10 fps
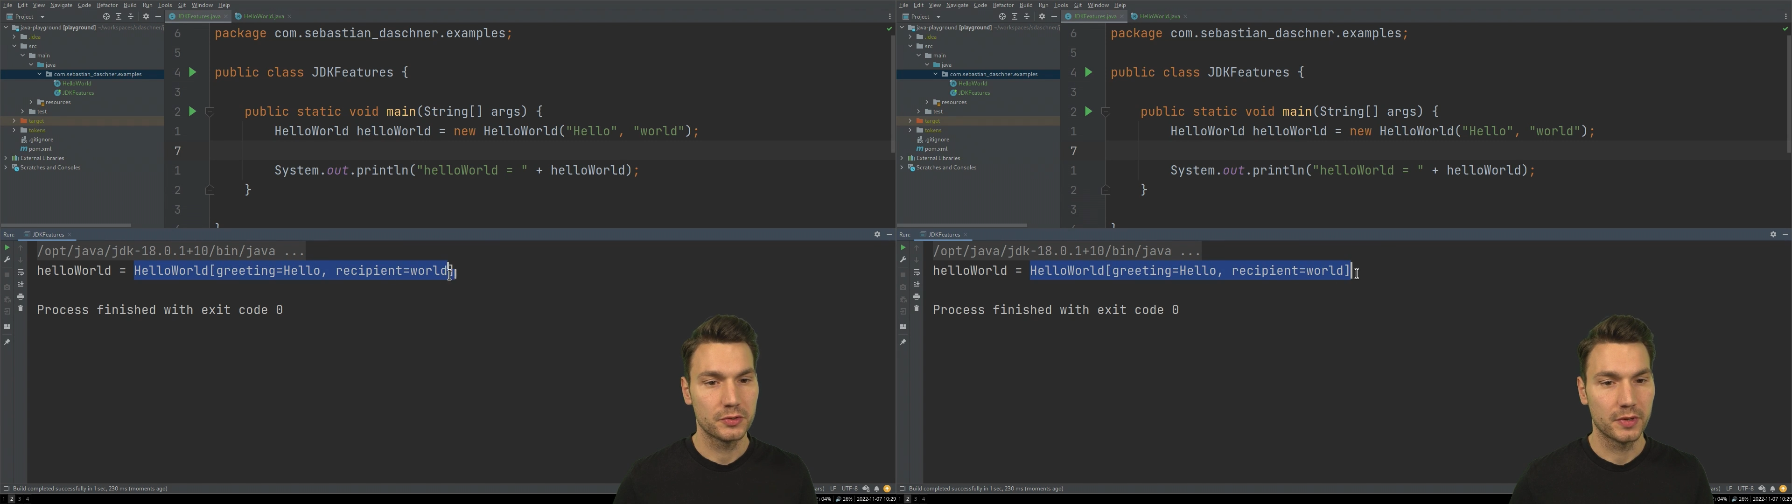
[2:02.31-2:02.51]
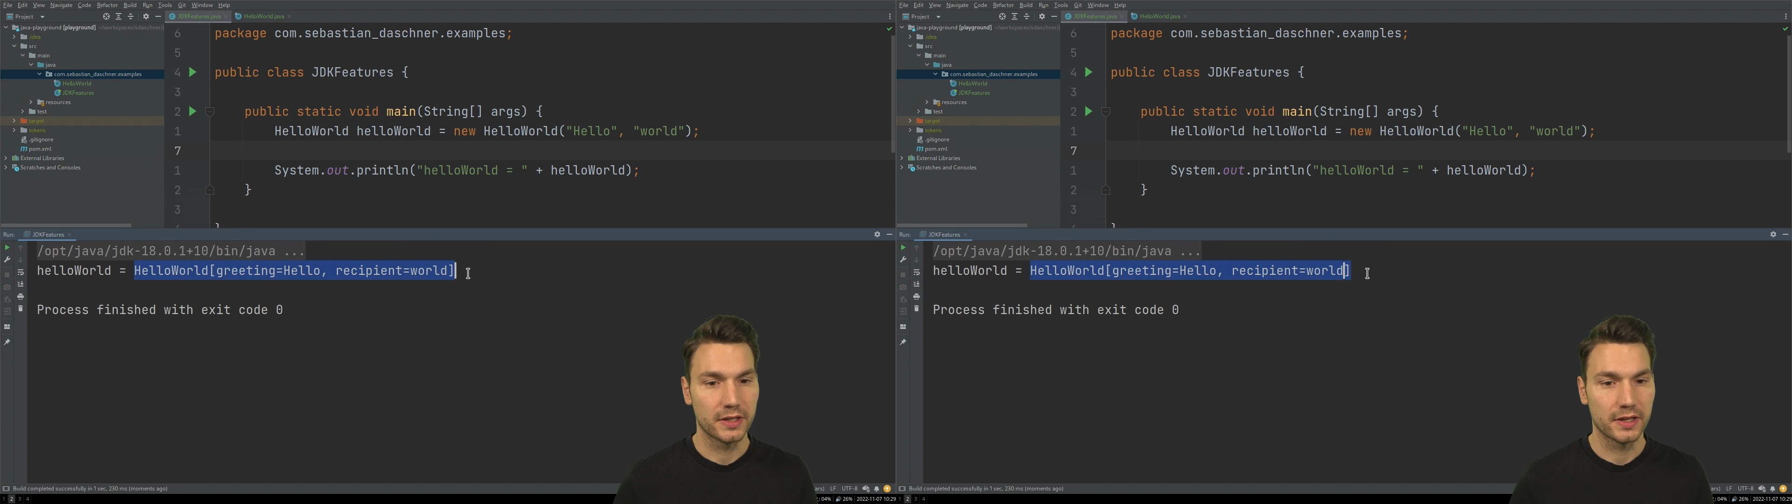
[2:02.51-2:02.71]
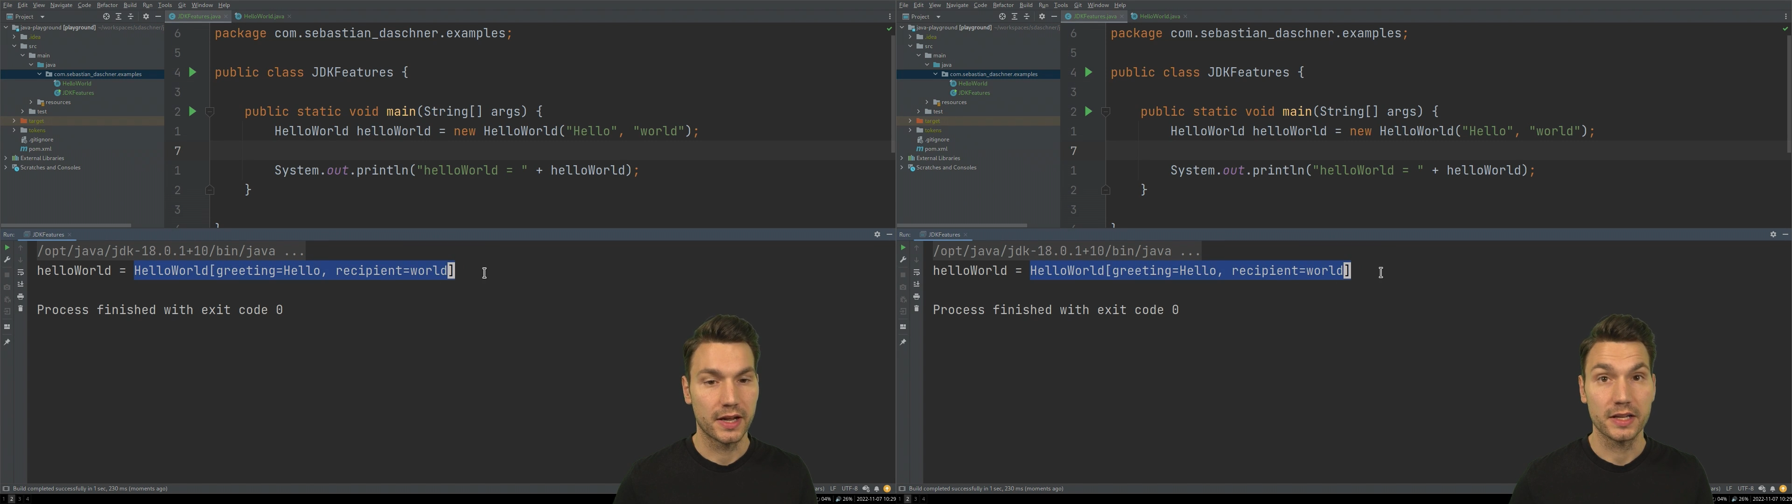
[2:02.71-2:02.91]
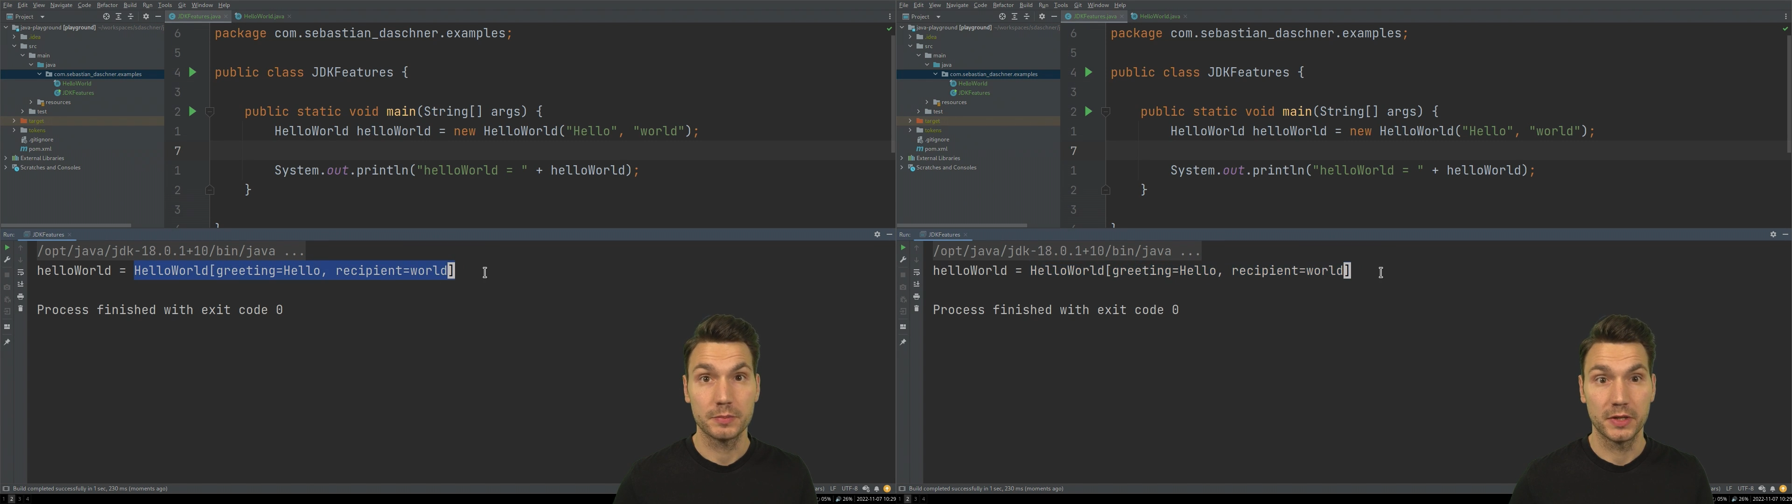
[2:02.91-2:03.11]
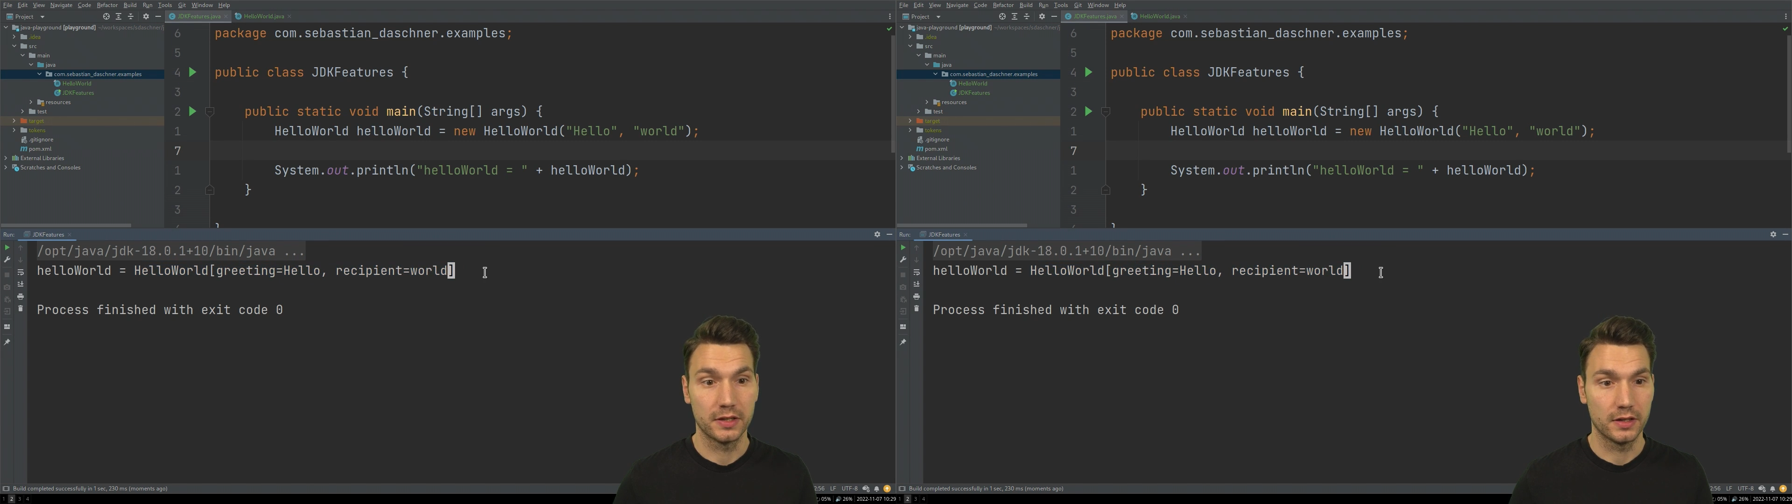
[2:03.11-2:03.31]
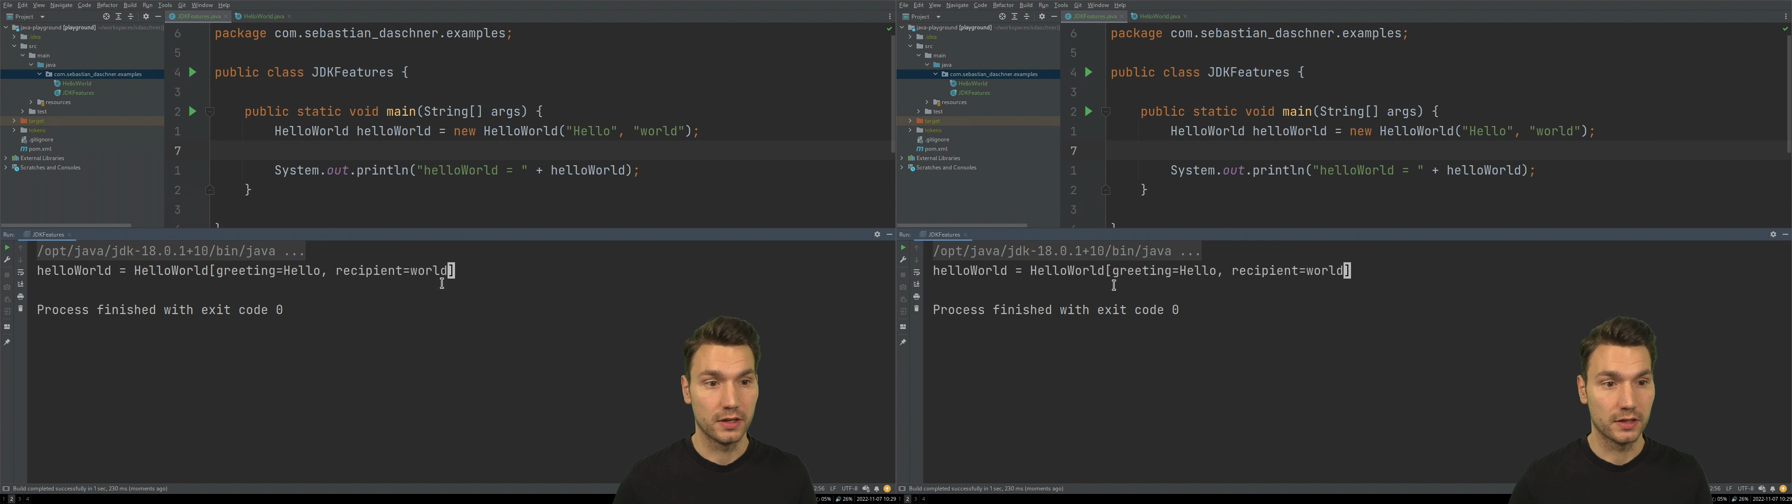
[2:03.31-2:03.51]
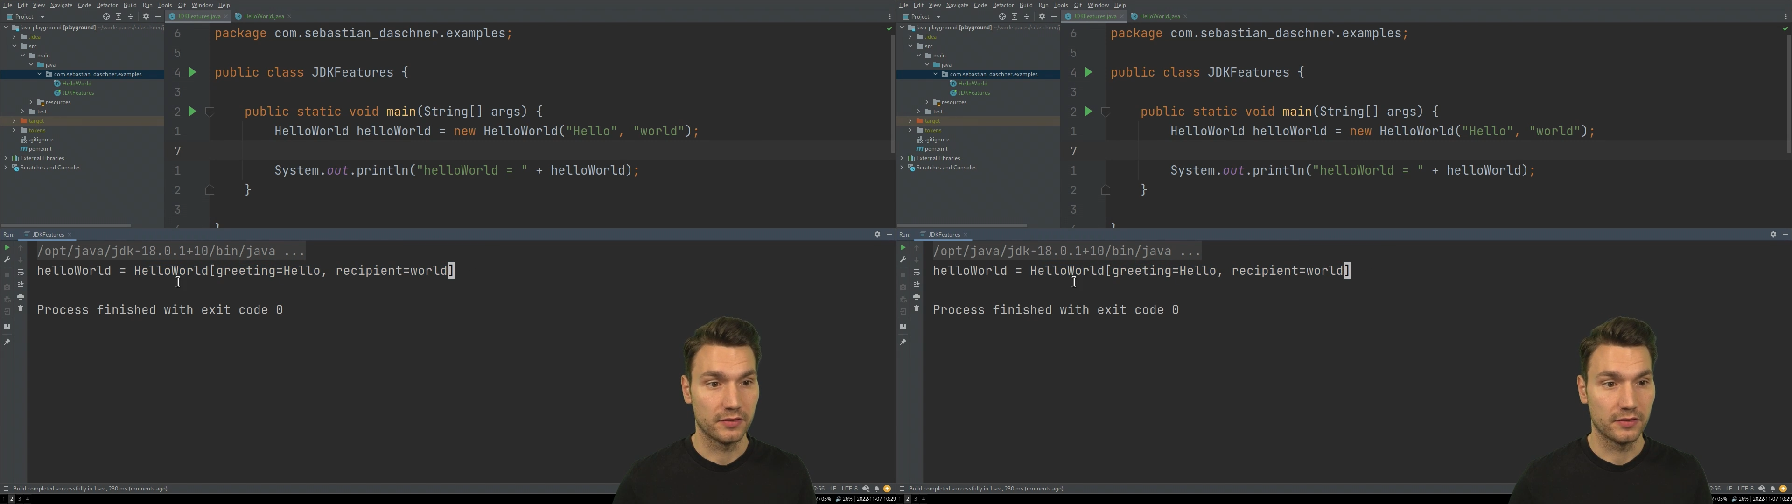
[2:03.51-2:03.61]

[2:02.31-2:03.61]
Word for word: string that has been uh,